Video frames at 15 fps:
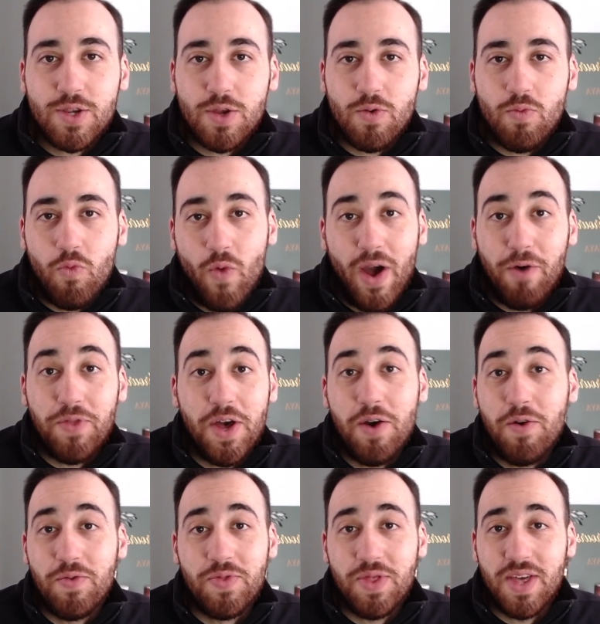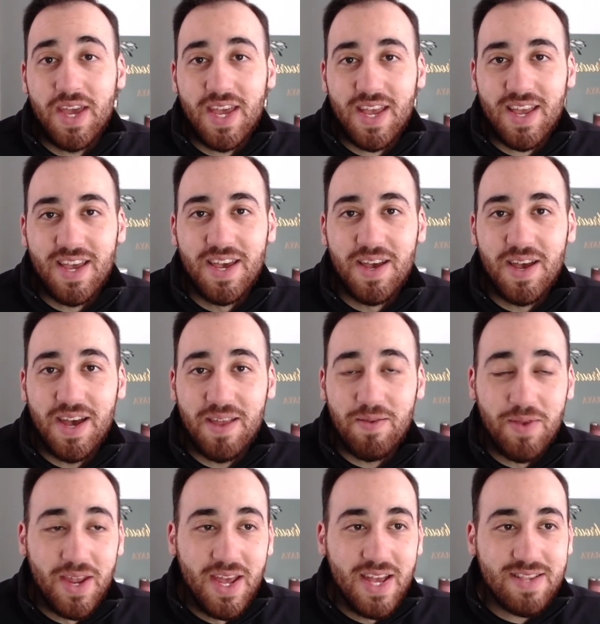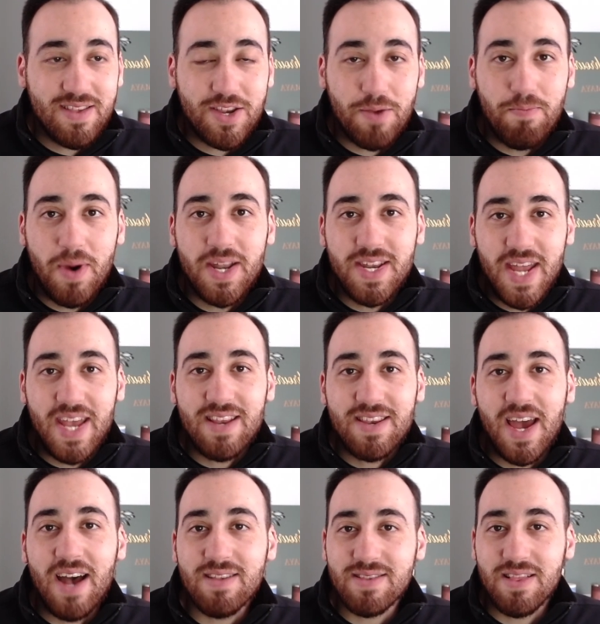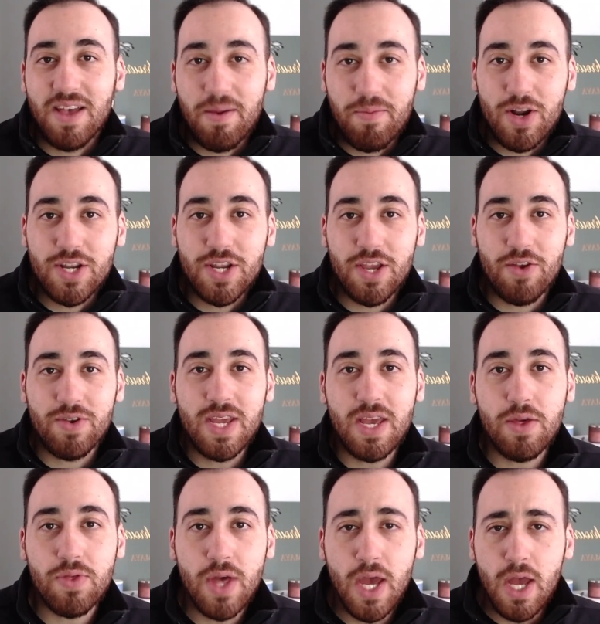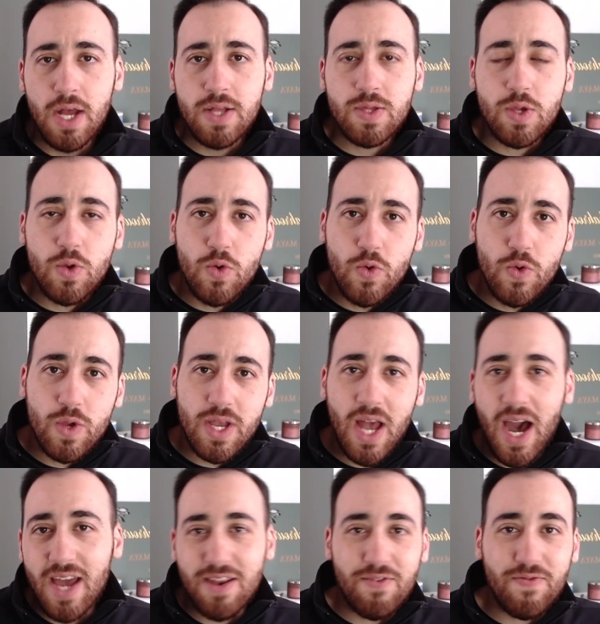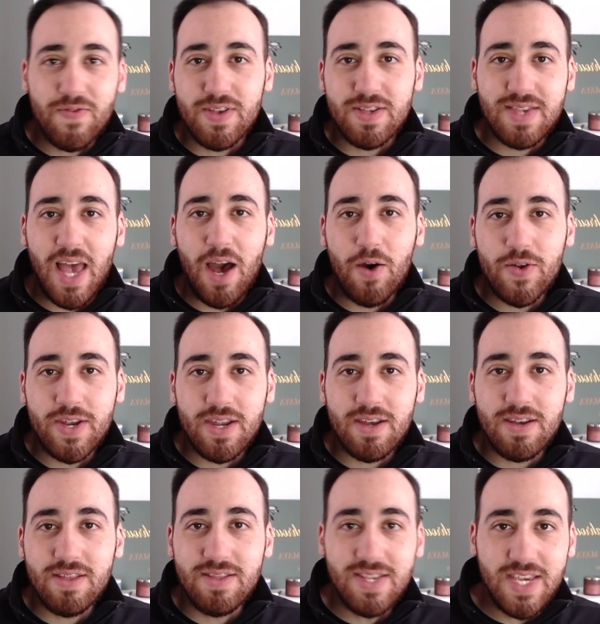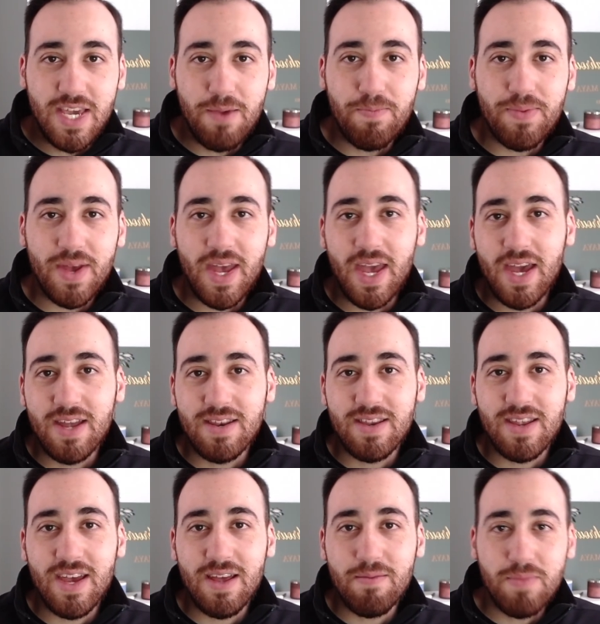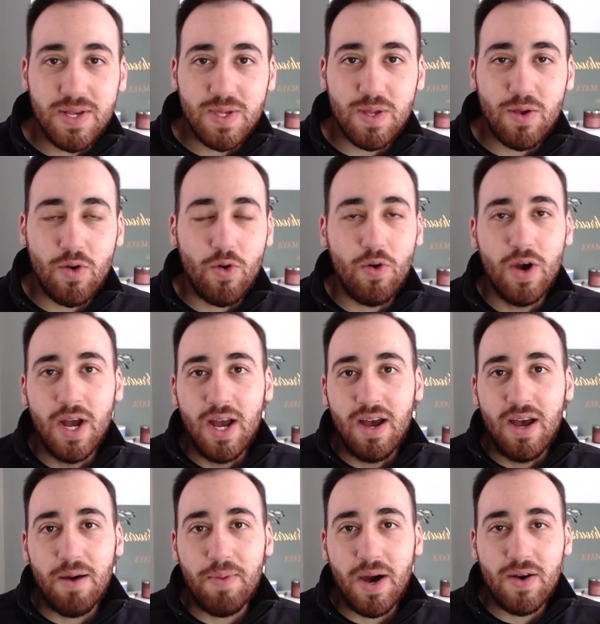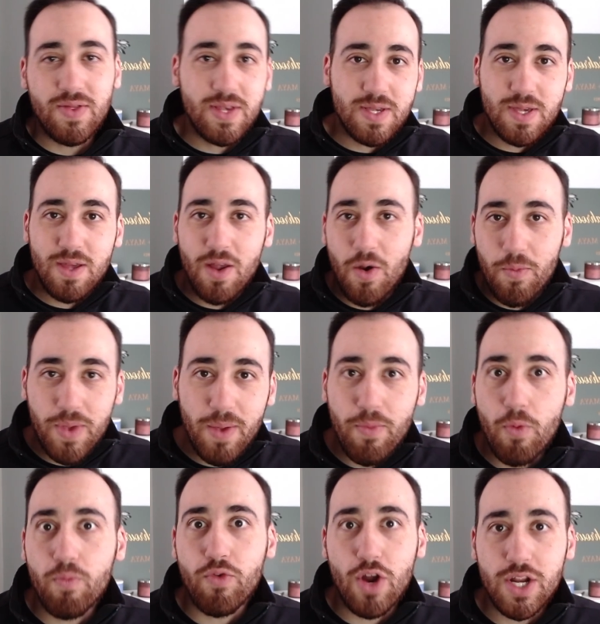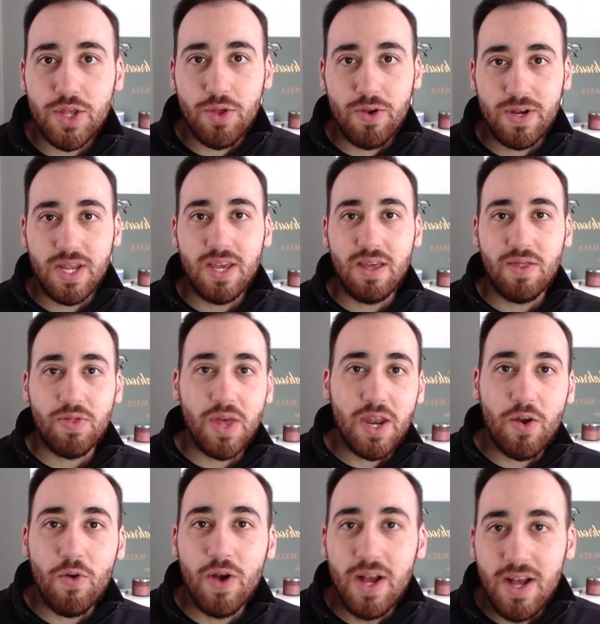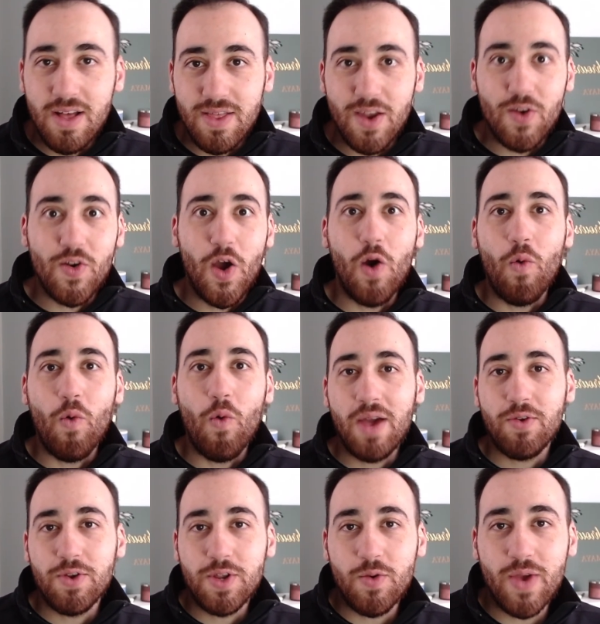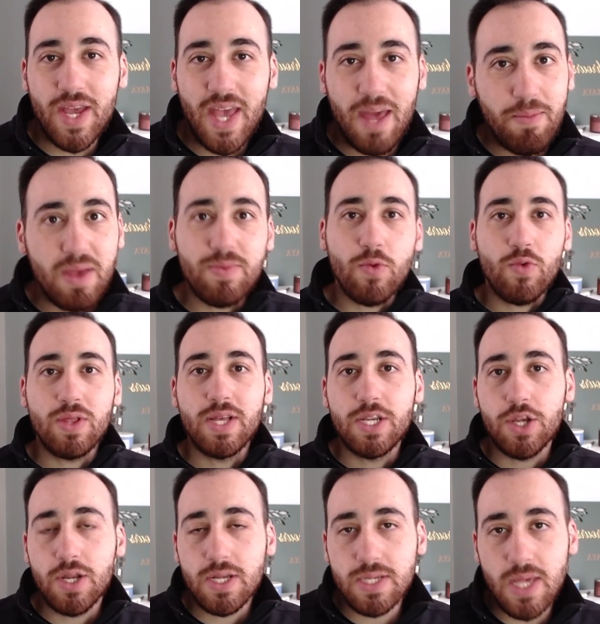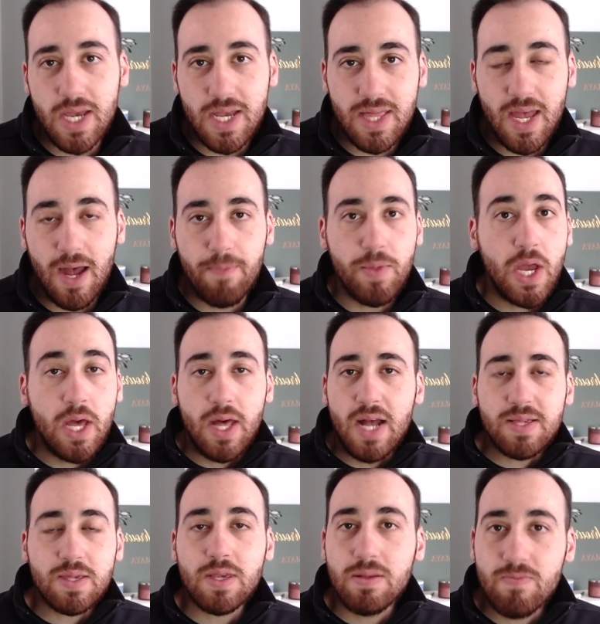well-known thing and such a mundane task like brushing your teeth to kind of sound deep and mystical about this. You know, people brush their teeth. They don't know why they're doing it. Maybe religion is like that. That's